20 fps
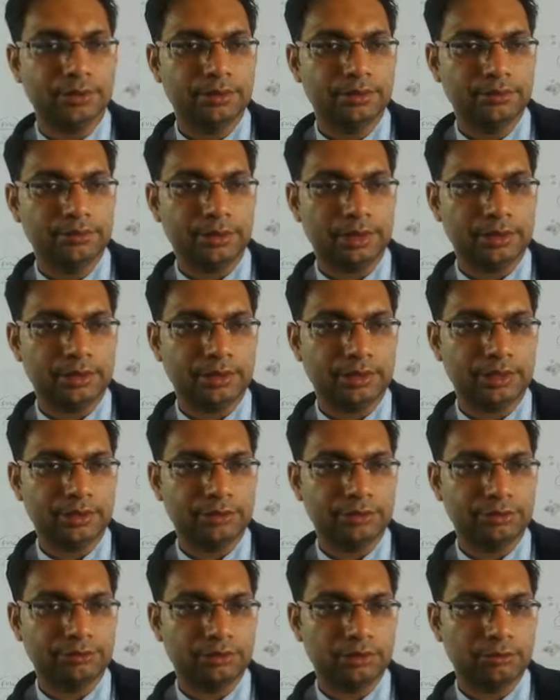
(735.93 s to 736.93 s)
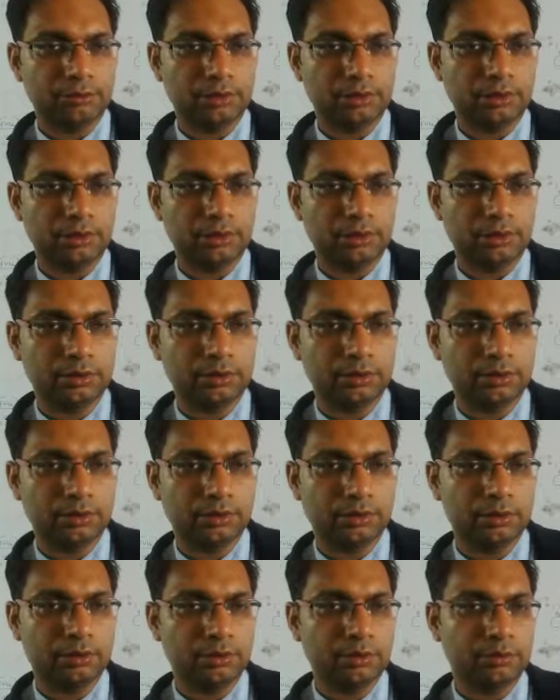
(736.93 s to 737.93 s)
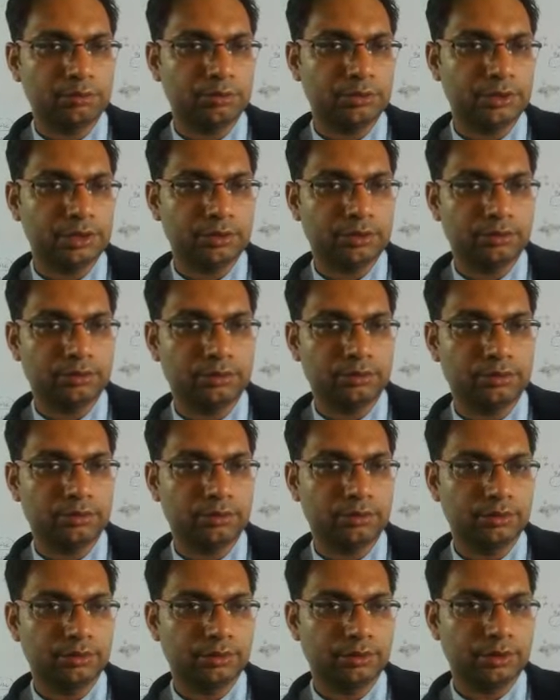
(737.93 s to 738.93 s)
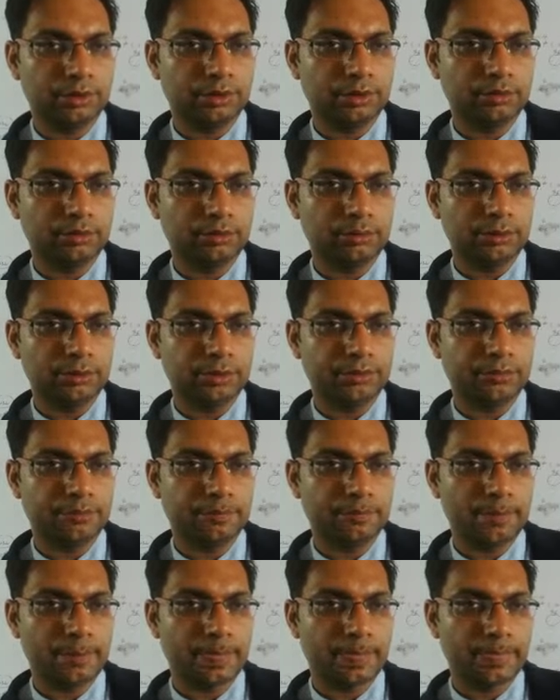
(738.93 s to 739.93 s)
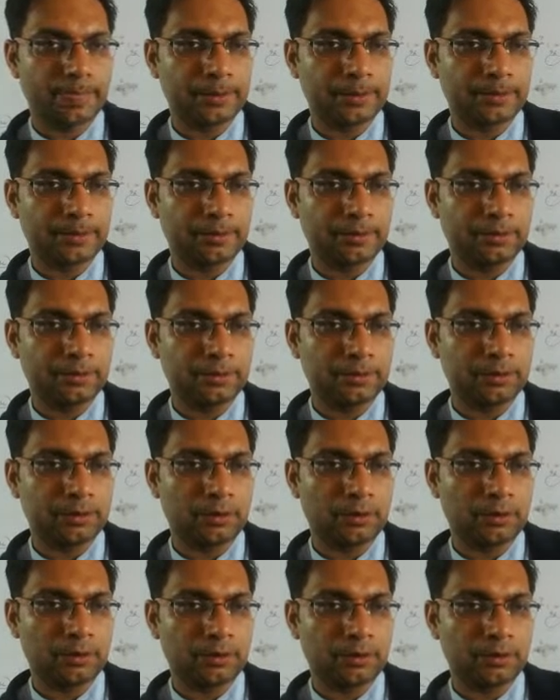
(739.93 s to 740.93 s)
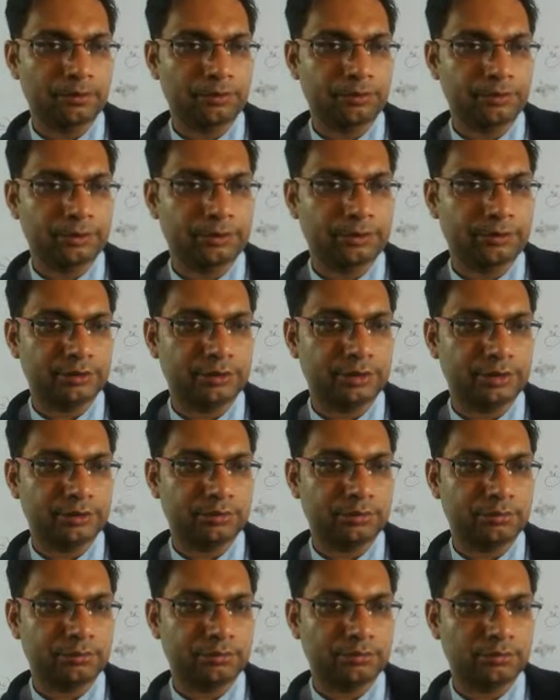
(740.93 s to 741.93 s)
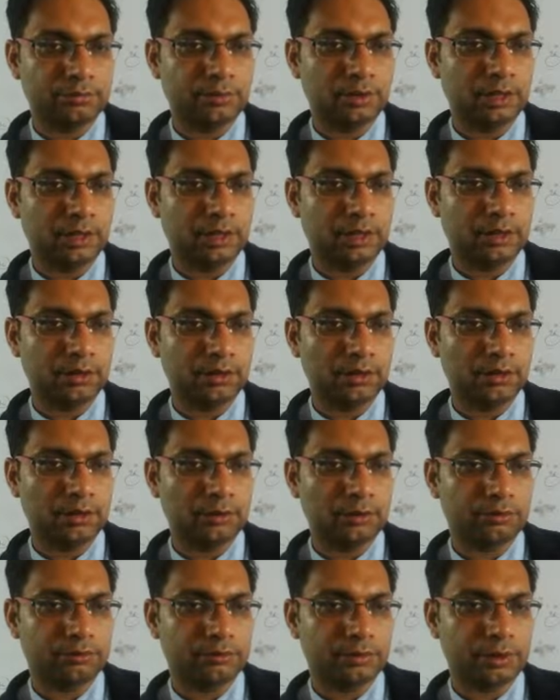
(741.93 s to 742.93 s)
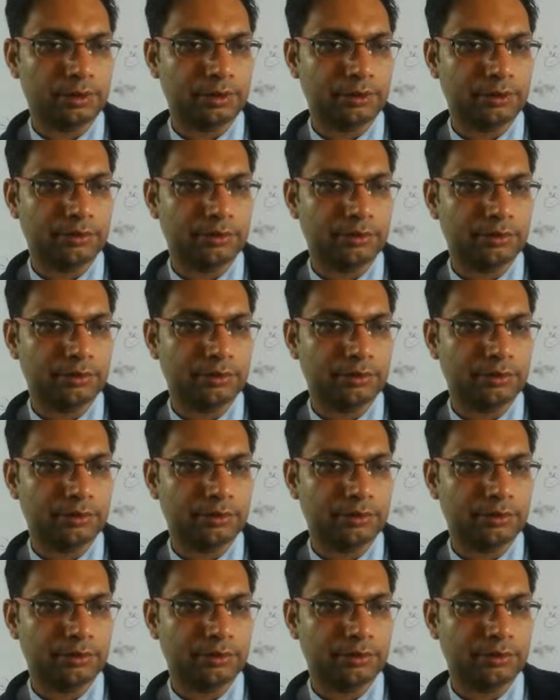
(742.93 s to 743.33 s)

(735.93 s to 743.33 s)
fine. And this will be, big thing will be log of 16 by log of 9